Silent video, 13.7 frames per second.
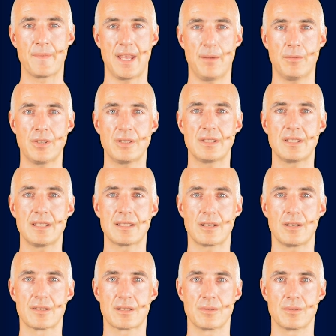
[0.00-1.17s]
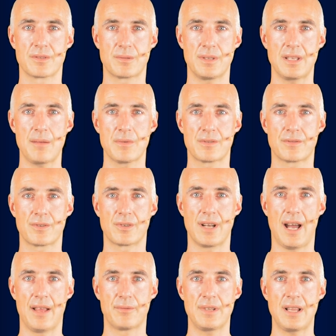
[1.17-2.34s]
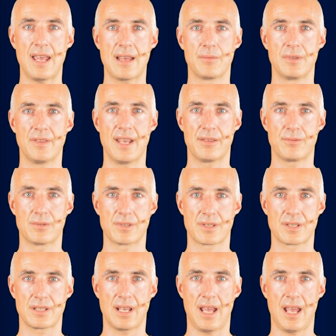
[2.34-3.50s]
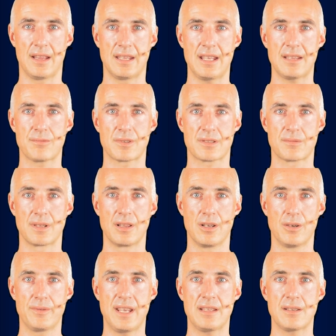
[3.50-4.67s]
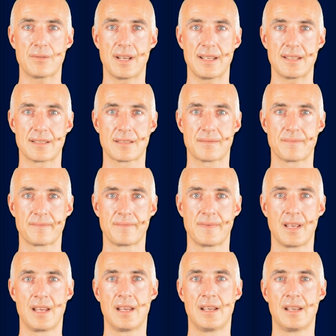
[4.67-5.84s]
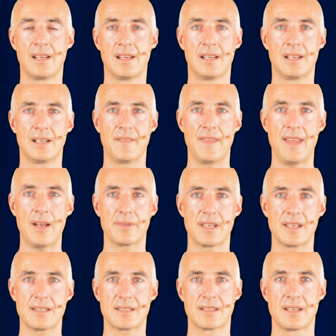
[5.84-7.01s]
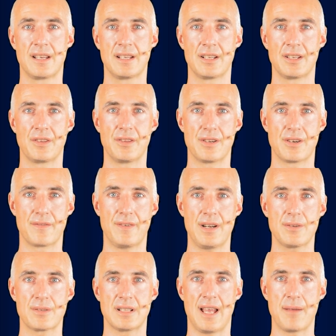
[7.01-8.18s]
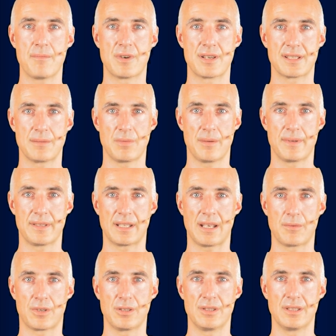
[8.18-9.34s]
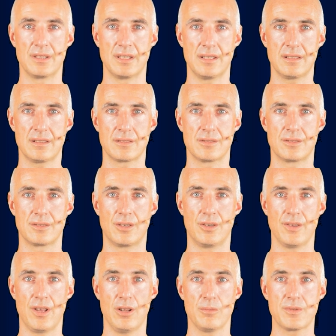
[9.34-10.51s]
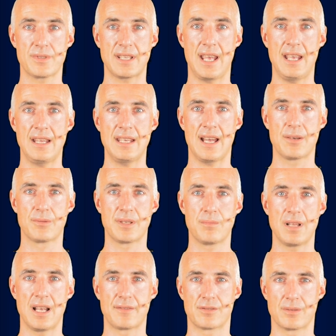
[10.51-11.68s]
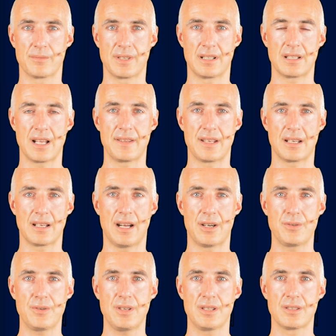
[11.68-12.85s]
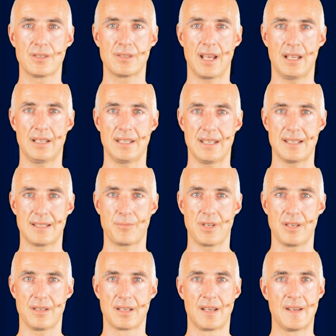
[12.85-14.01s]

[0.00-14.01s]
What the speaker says: MQTT is also suitable for unreliable networks and networks with low data rates. Nowadays, there are various libraries implementing MQTT on almost any IoT platform, including Arduino and ESP.